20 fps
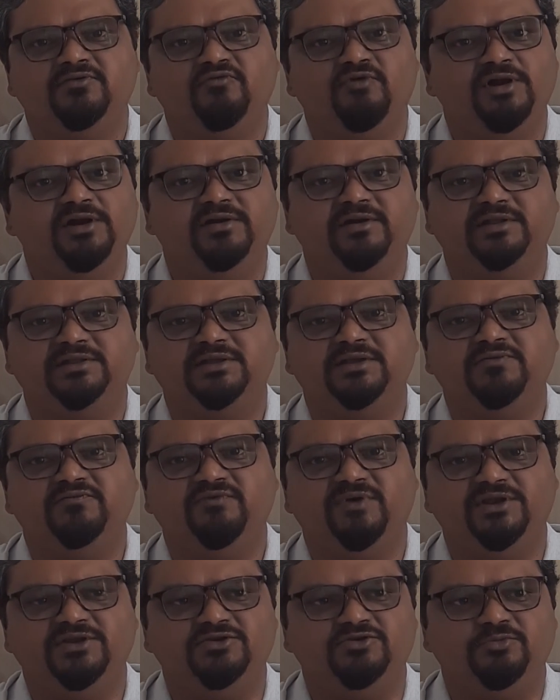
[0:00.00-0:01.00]
while Ratan
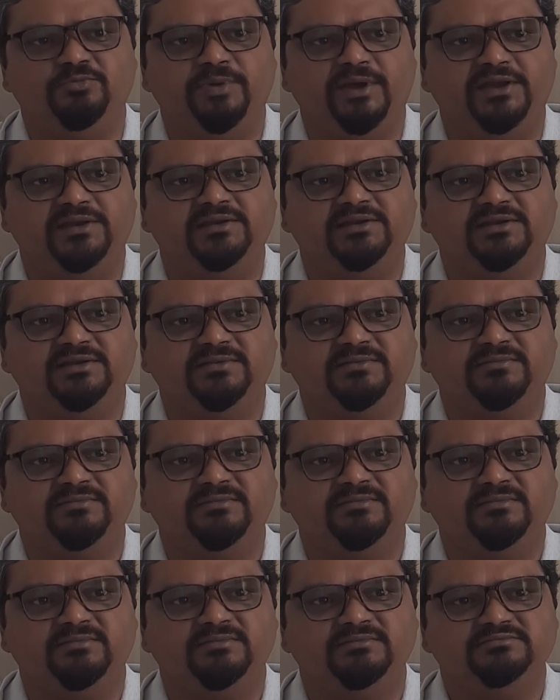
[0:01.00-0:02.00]
went to bed.
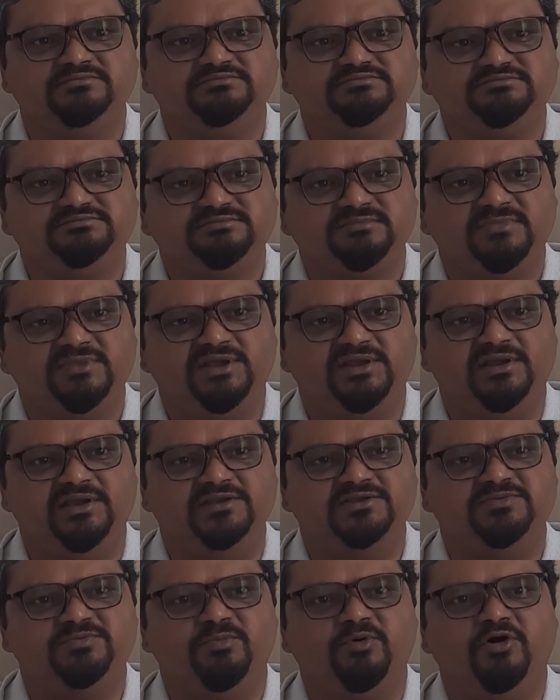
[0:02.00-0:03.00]
The
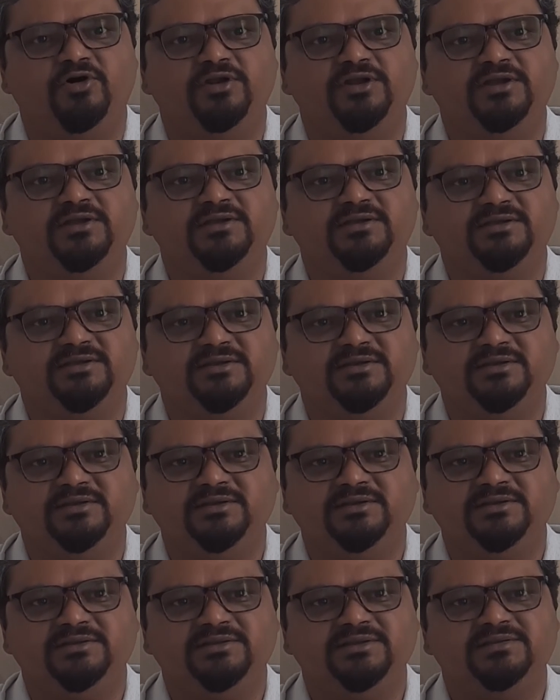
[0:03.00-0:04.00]
next morning,
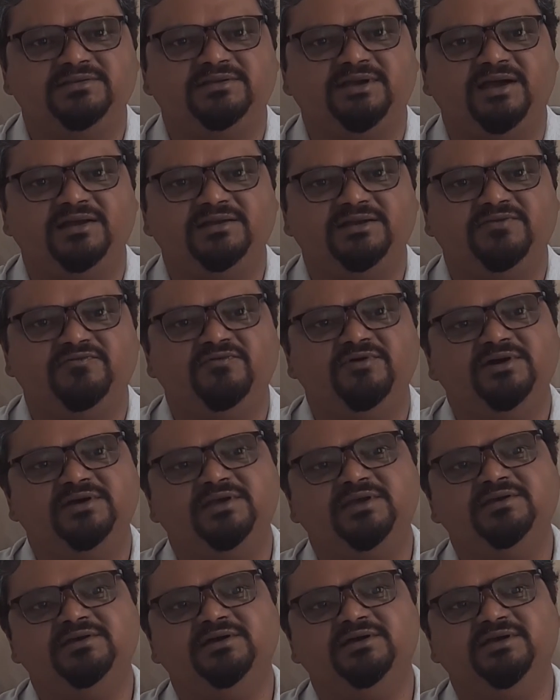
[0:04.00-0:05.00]
they started
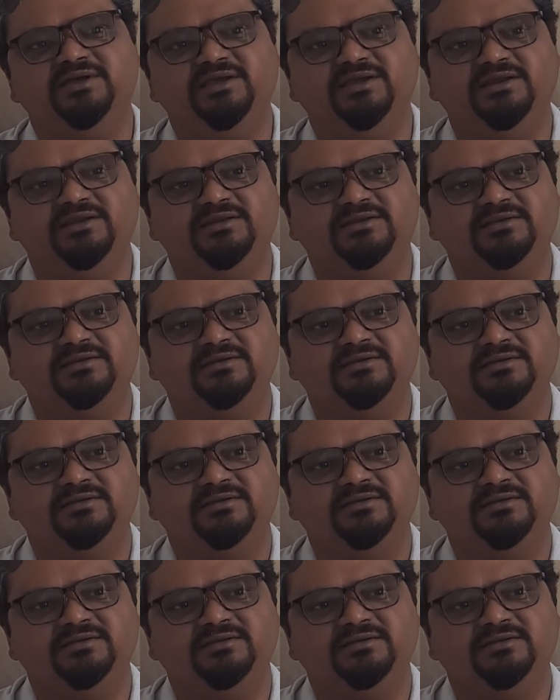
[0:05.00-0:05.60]
working again,